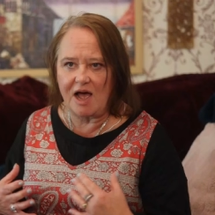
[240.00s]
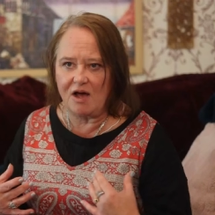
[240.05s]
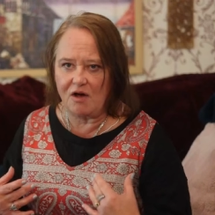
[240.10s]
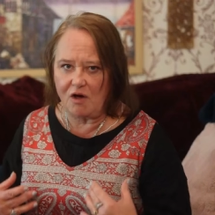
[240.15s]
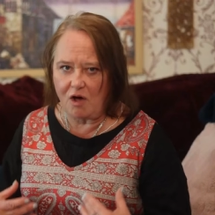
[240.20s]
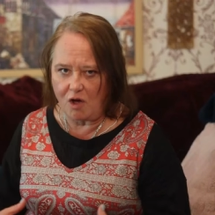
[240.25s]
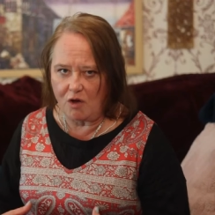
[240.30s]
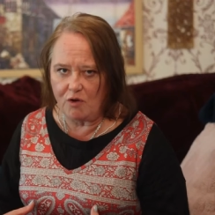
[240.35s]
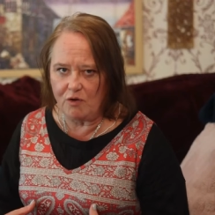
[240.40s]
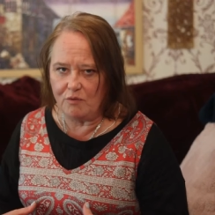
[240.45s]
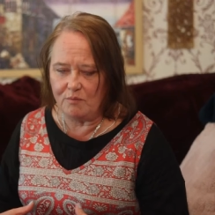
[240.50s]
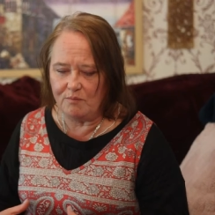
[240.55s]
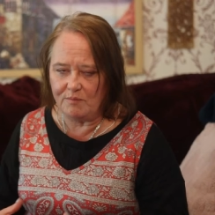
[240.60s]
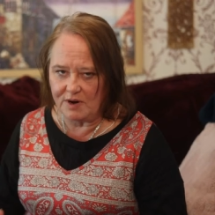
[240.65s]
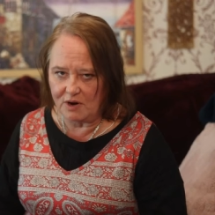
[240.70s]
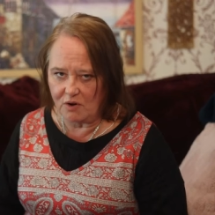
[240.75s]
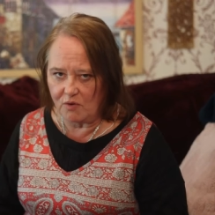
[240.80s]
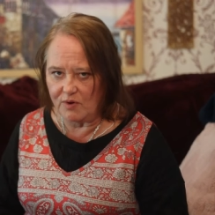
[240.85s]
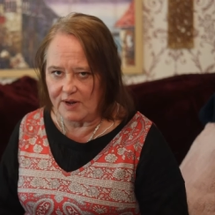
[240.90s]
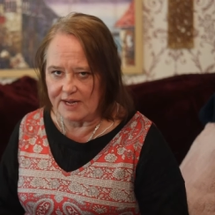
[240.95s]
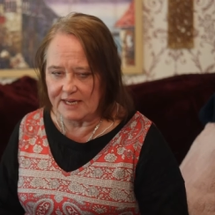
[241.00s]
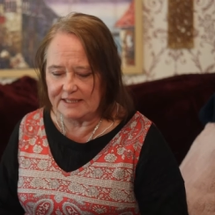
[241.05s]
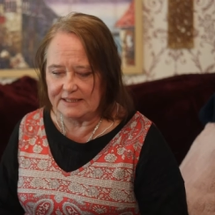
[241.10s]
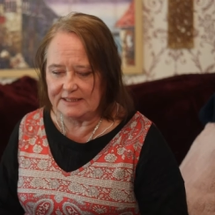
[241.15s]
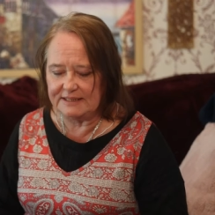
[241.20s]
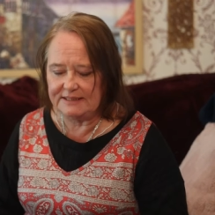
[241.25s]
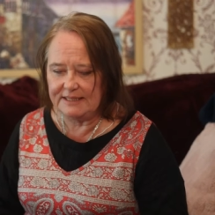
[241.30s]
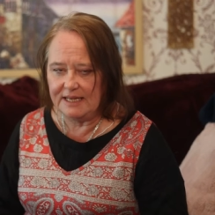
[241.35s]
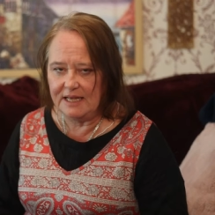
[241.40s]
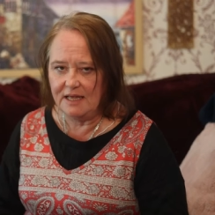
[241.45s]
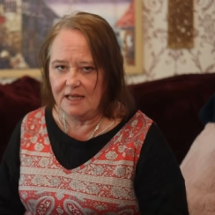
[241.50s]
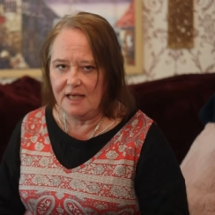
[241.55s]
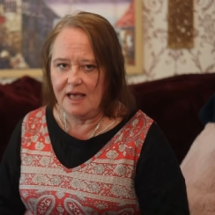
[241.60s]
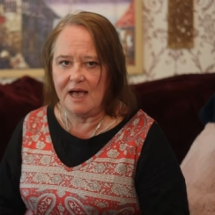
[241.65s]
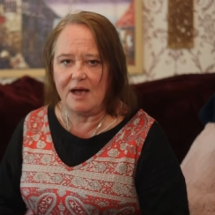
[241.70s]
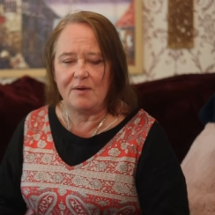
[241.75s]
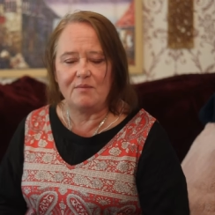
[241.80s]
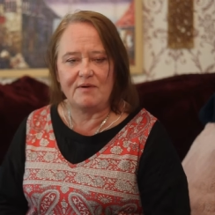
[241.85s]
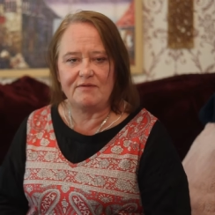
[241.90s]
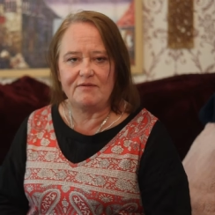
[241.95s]
our own belongings
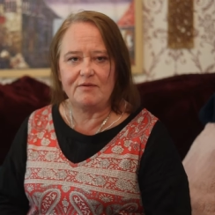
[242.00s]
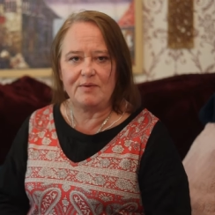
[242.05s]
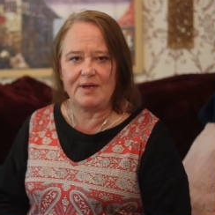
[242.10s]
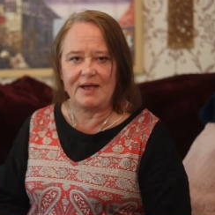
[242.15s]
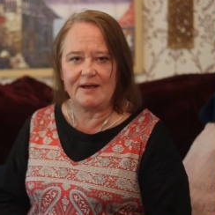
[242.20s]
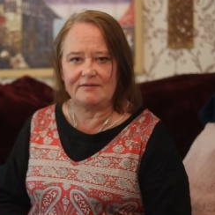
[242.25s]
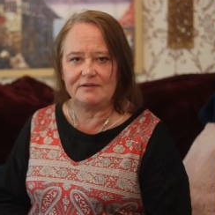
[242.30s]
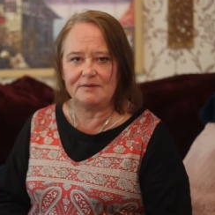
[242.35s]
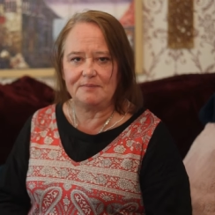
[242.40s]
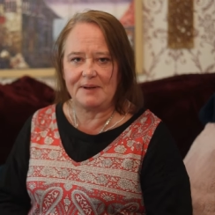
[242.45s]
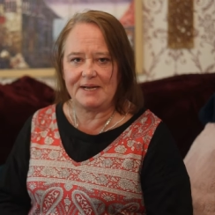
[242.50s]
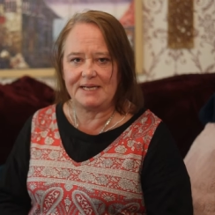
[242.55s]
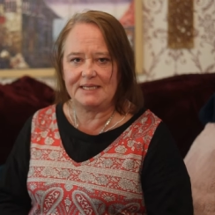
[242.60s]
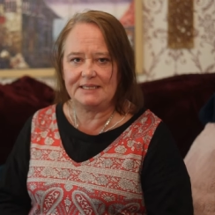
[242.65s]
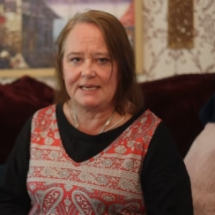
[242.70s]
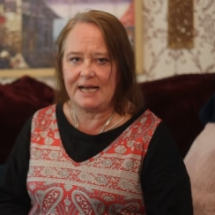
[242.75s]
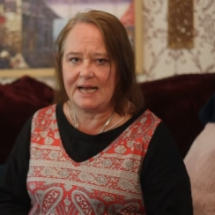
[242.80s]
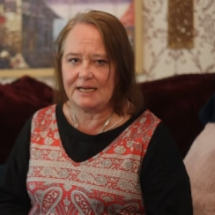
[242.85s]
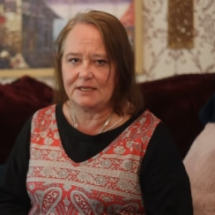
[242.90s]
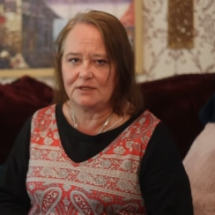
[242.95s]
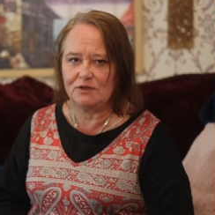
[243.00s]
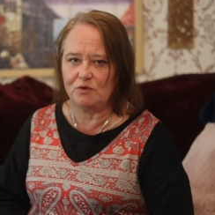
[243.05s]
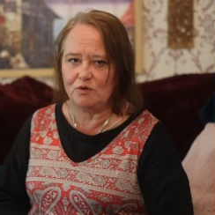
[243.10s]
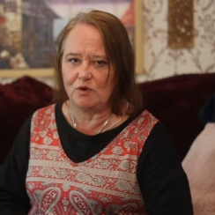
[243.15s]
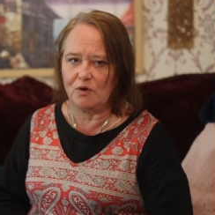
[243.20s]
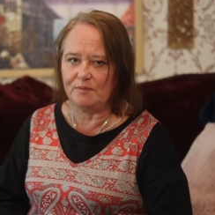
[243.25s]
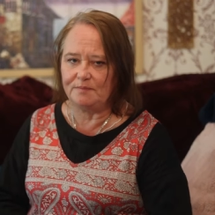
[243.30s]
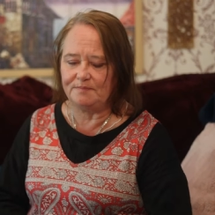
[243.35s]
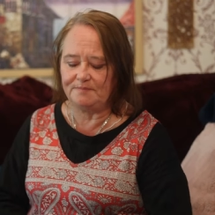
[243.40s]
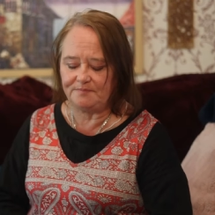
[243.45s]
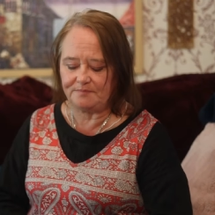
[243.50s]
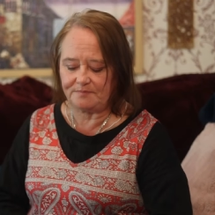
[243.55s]
and whether we have to pay tax or not.